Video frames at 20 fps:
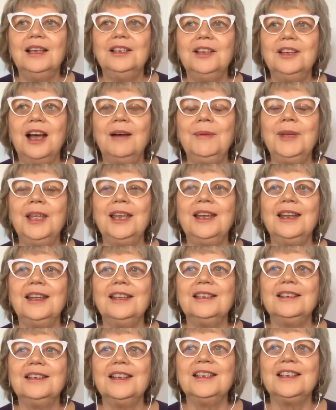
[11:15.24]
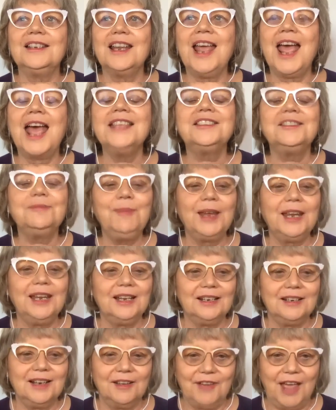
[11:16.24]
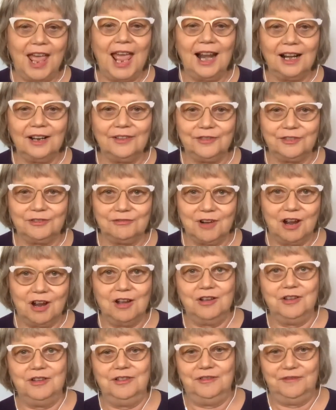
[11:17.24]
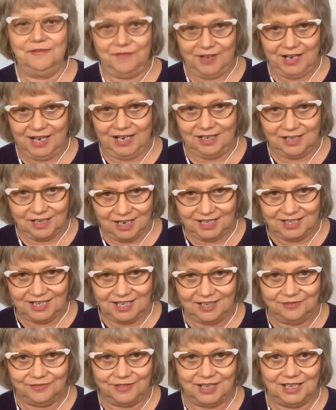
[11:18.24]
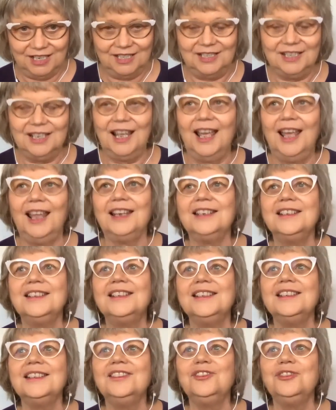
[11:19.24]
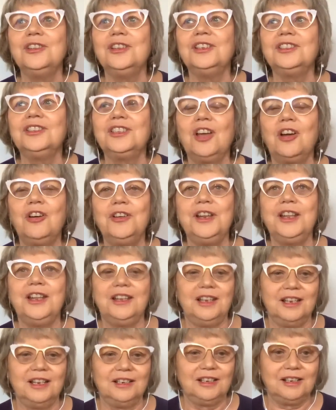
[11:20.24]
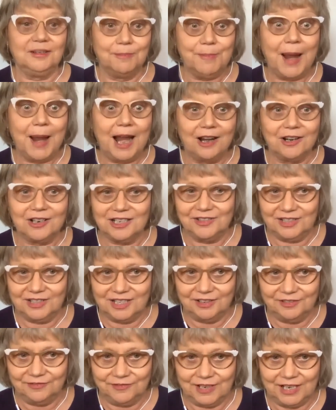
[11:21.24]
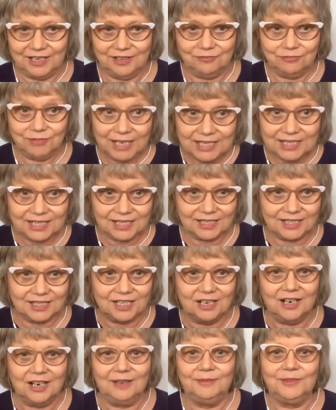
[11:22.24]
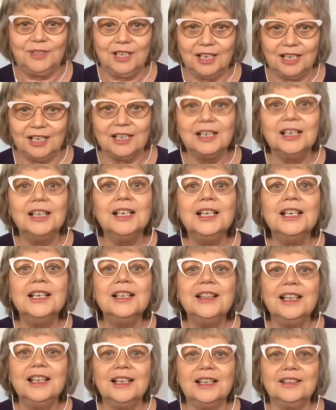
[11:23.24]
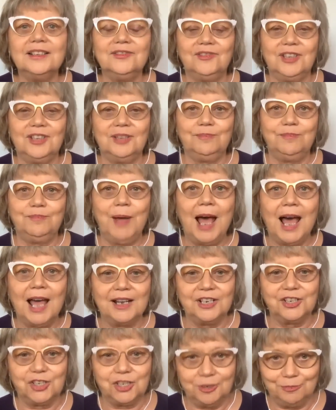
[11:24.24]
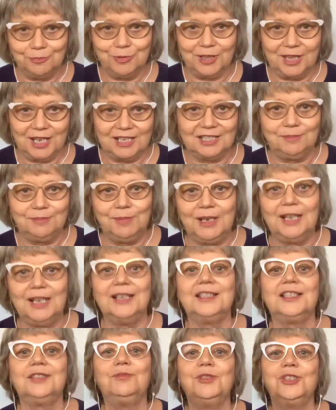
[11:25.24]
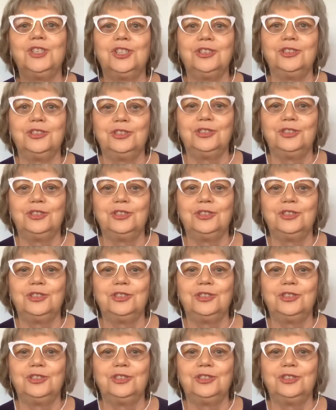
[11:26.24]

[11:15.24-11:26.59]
I mean, it has been a hell of a road for NITV, and it's only in comparatively recent times that the, the partnership with SBS, which has